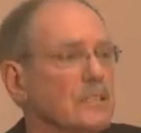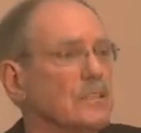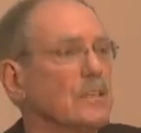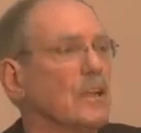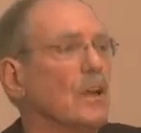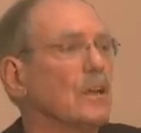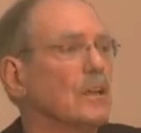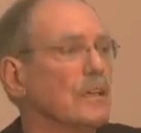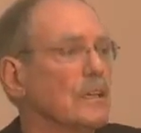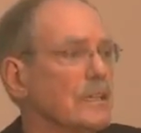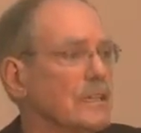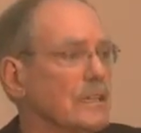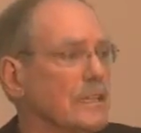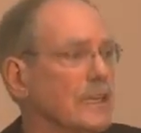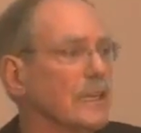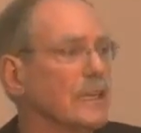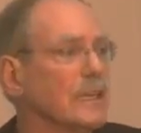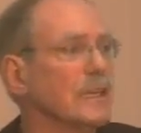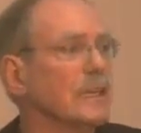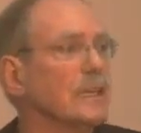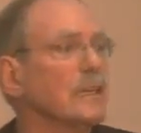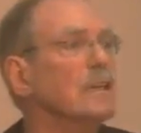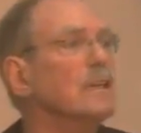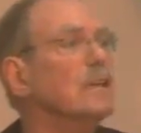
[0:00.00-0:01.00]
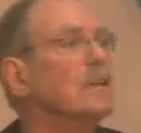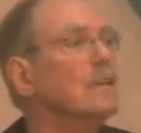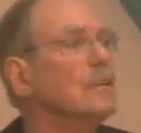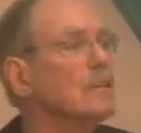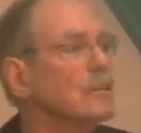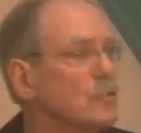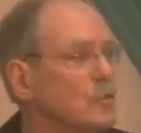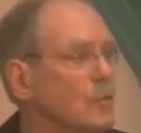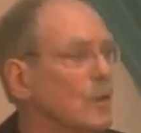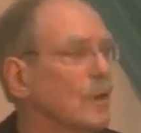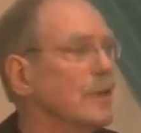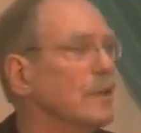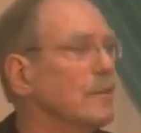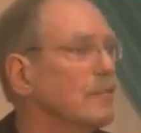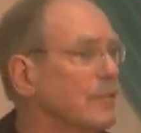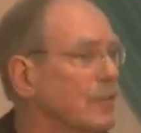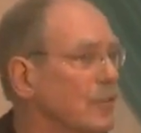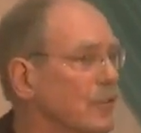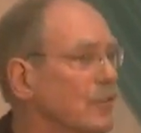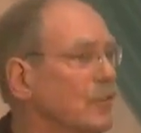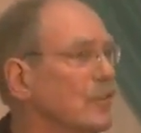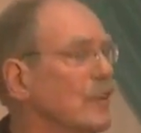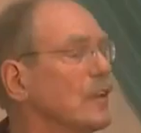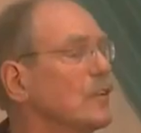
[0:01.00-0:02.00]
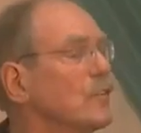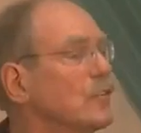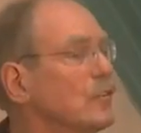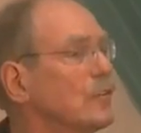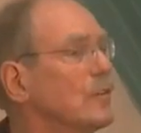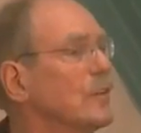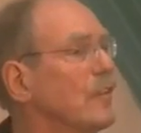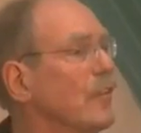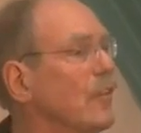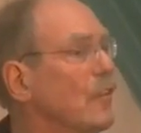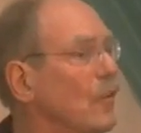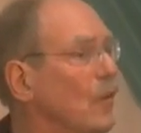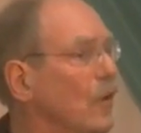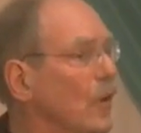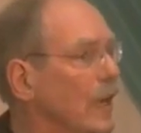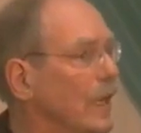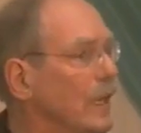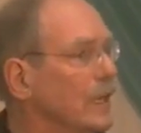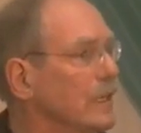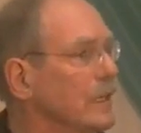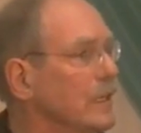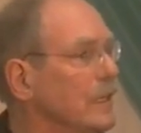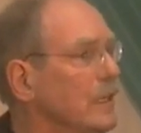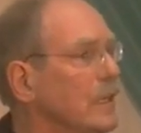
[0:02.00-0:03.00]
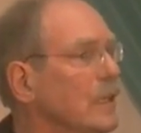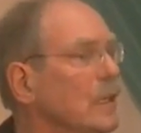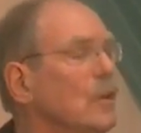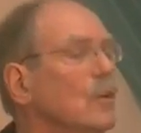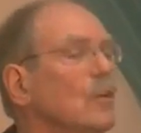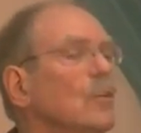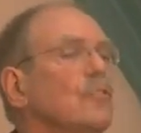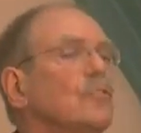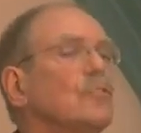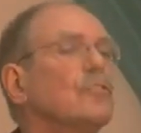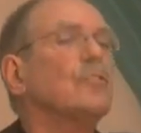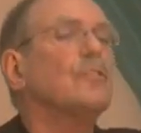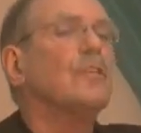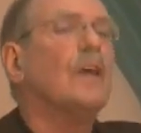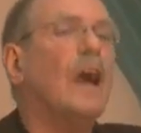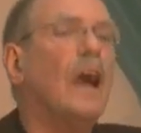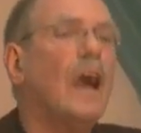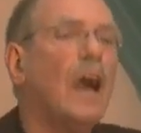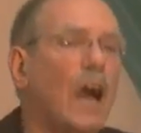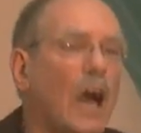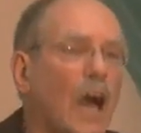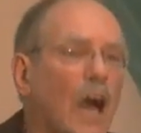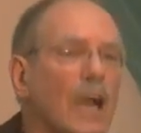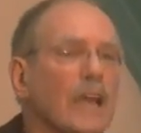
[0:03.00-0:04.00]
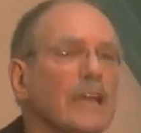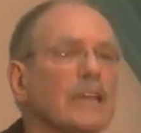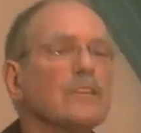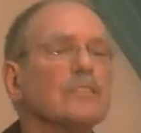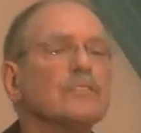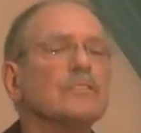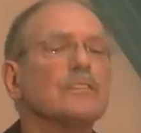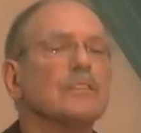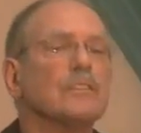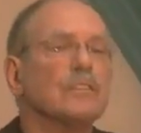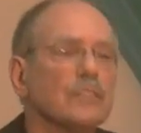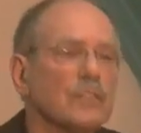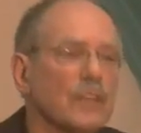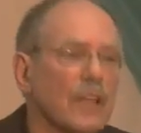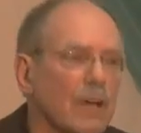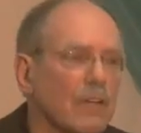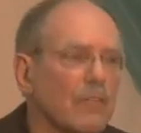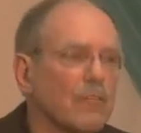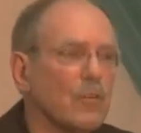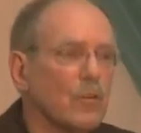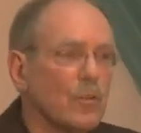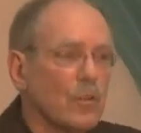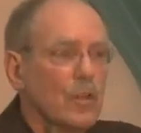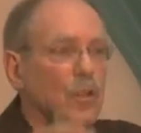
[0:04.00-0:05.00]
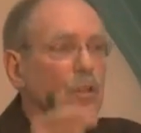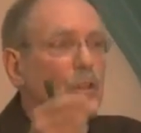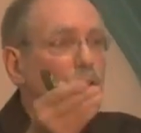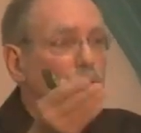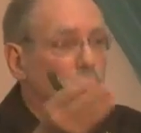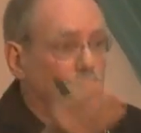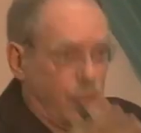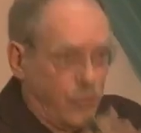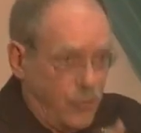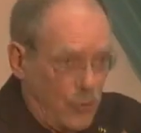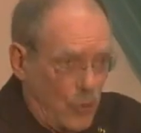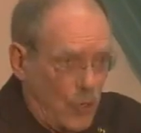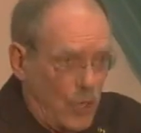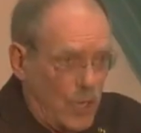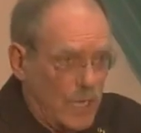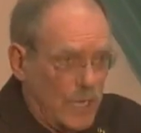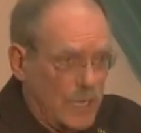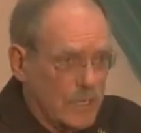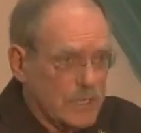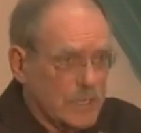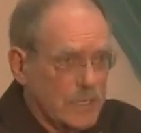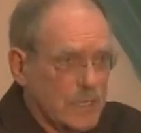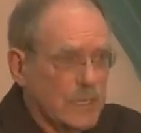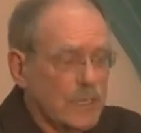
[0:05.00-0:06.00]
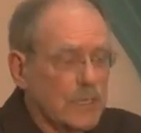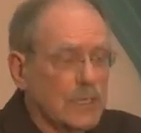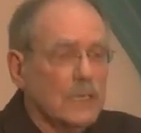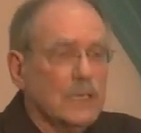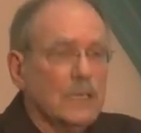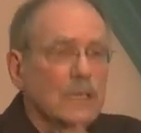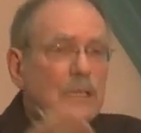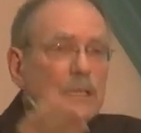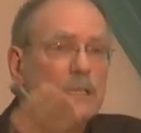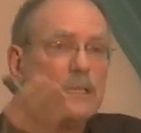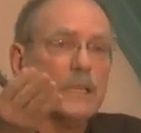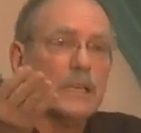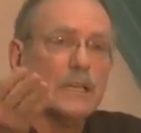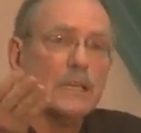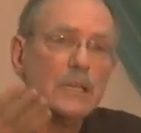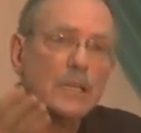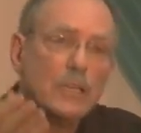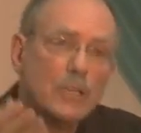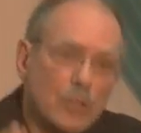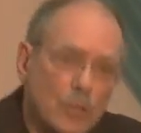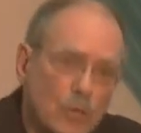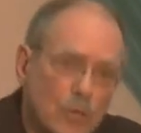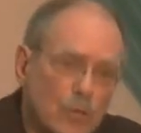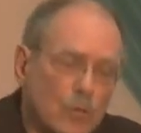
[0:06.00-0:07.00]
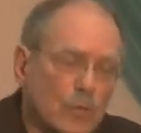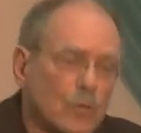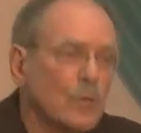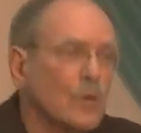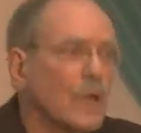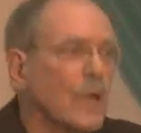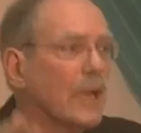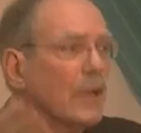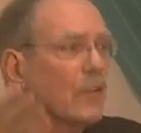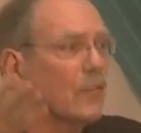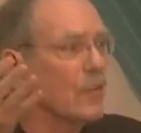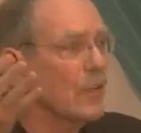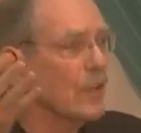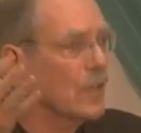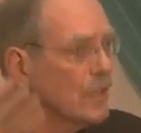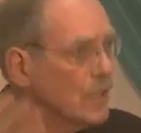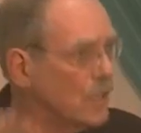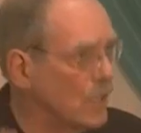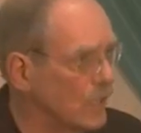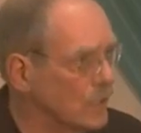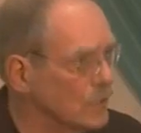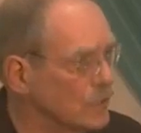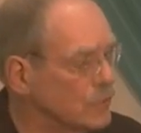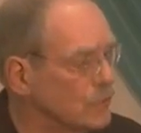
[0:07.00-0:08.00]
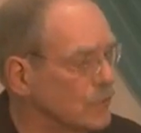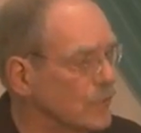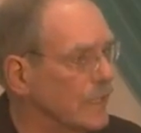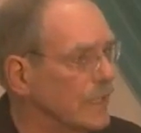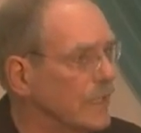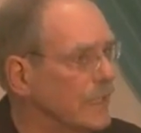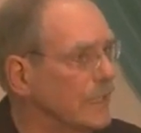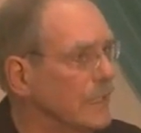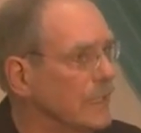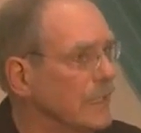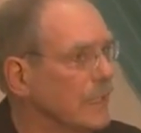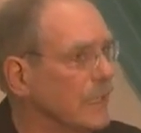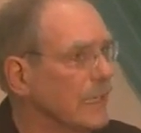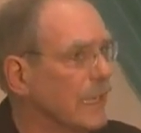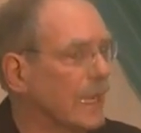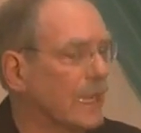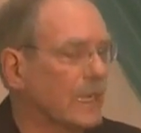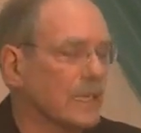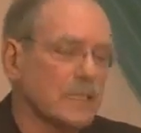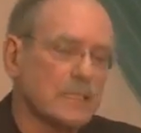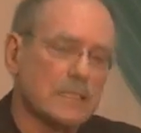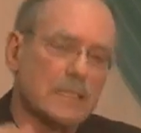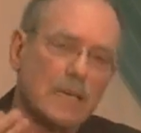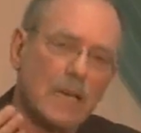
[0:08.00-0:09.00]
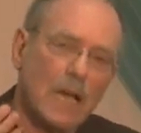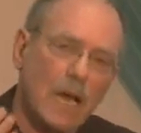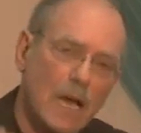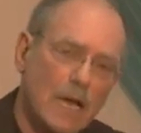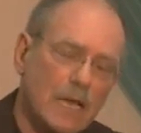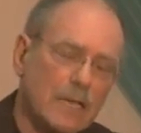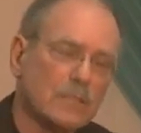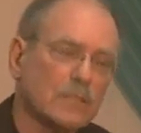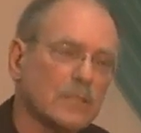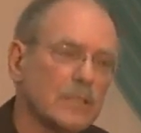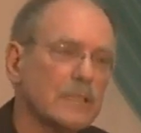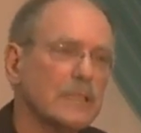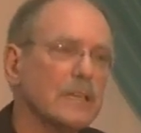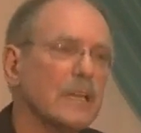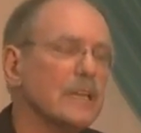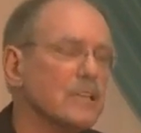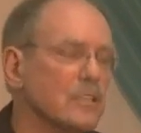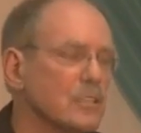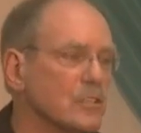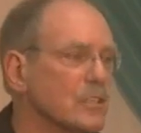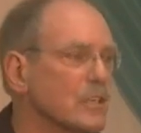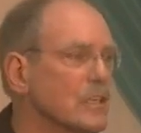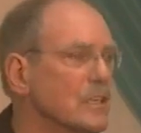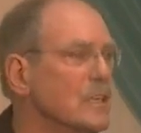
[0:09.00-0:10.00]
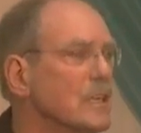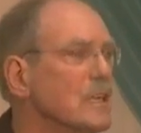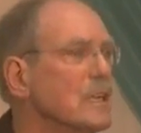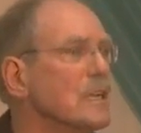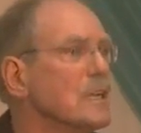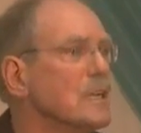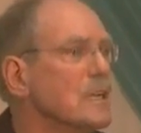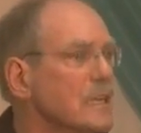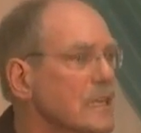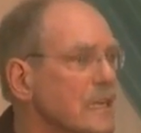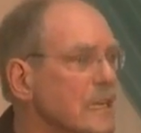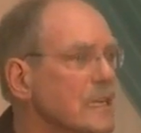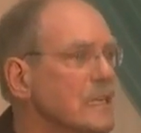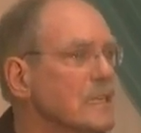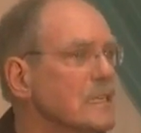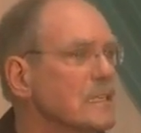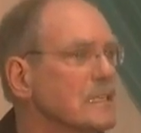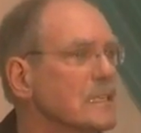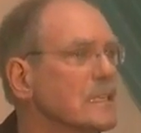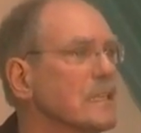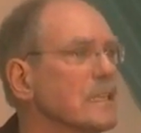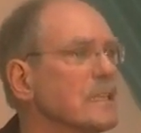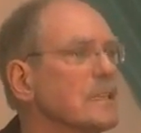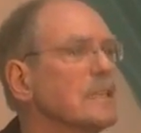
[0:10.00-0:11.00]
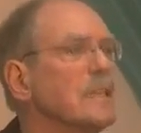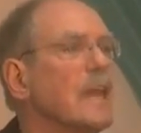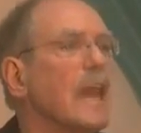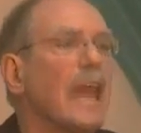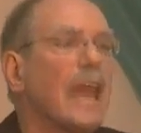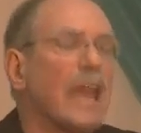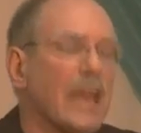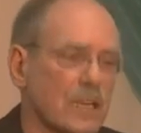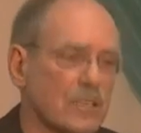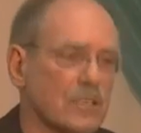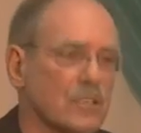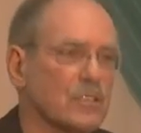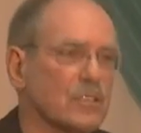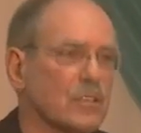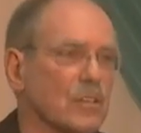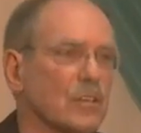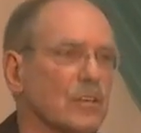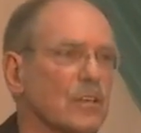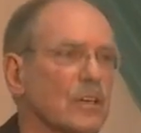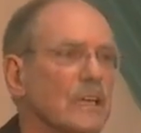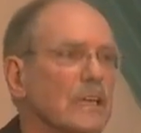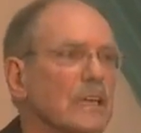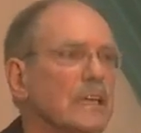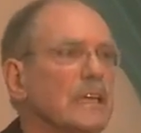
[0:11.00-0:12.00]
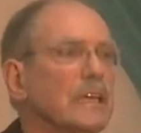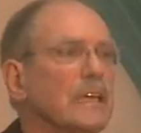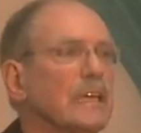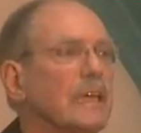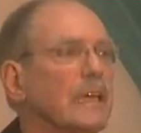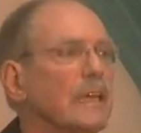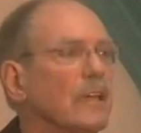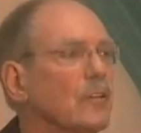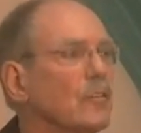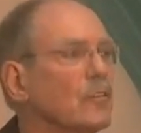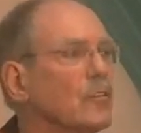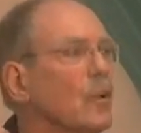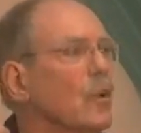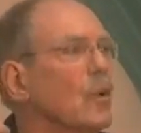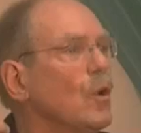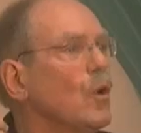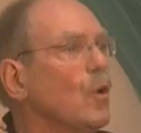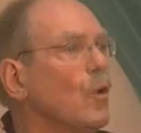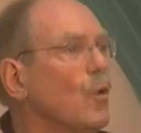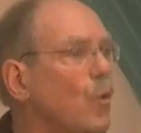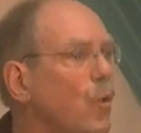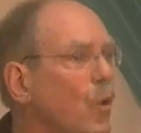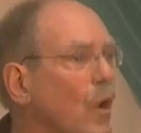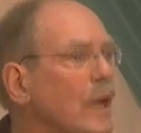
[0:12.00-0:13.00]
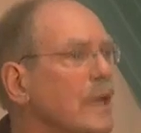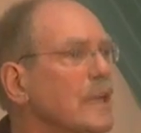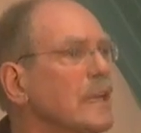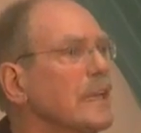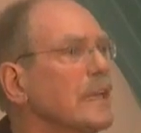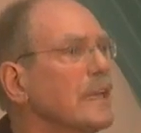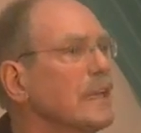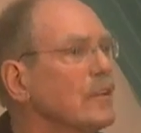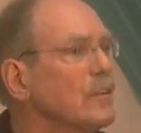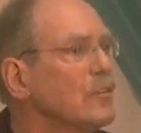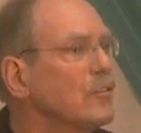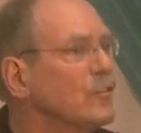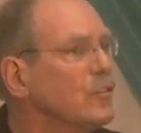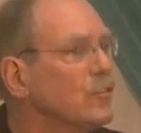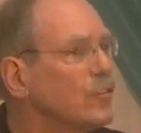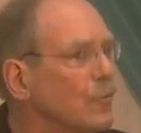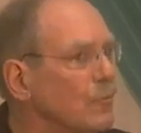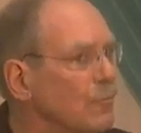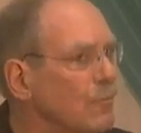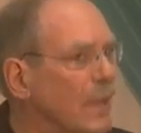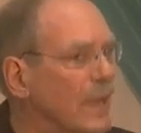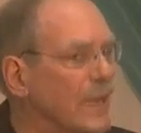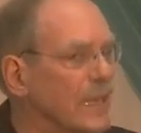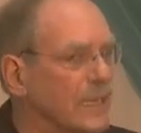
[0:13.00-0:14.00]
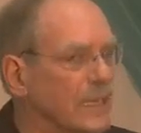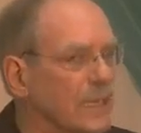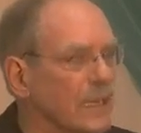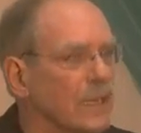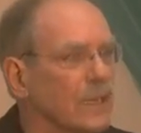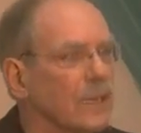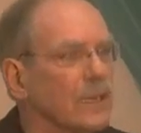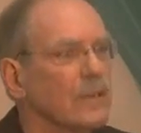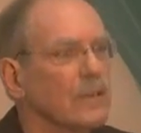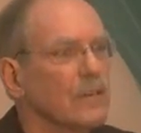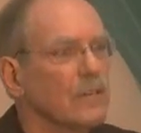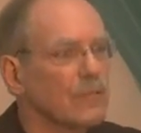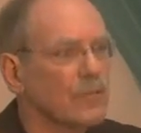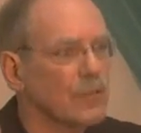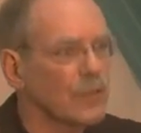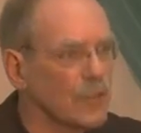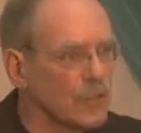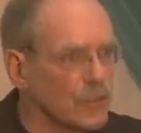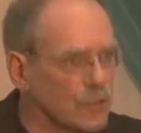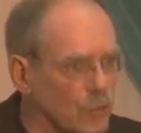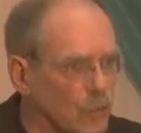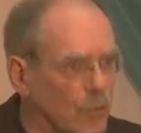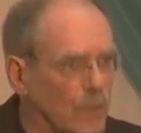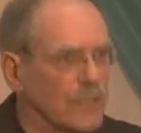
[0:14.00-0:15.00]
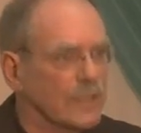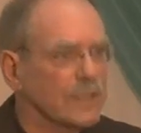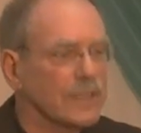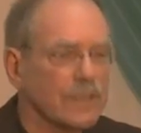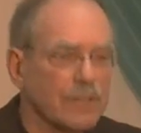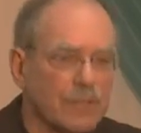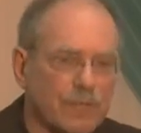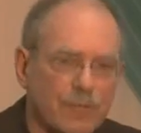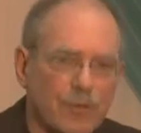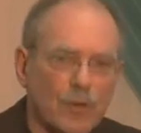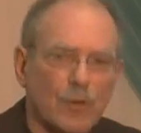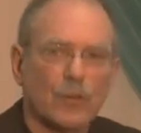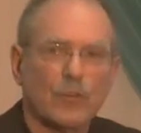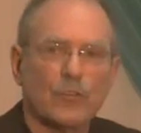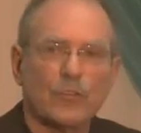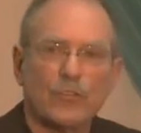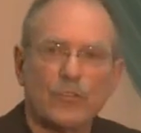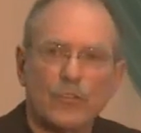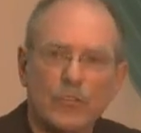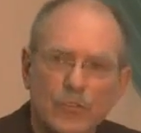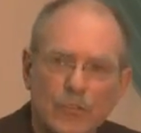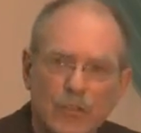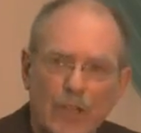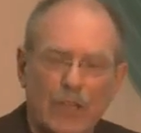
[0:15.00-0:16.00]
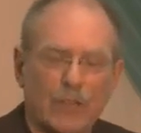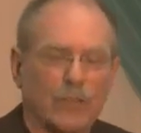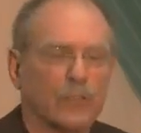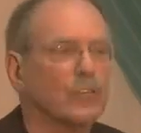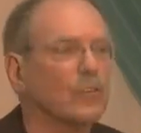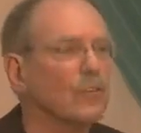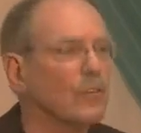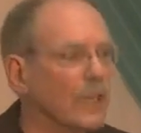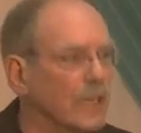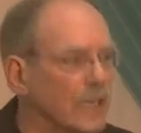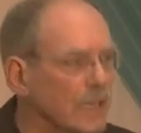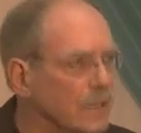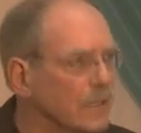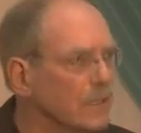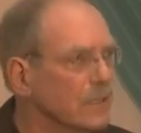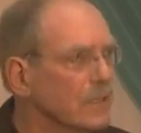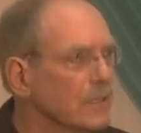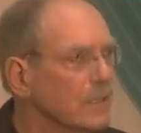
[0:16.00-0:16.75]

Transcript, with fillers: started thinking 21st century thought. So, the highest level thought that you as a country and as an island nation need to answer is what is Jamaica for the 21st century?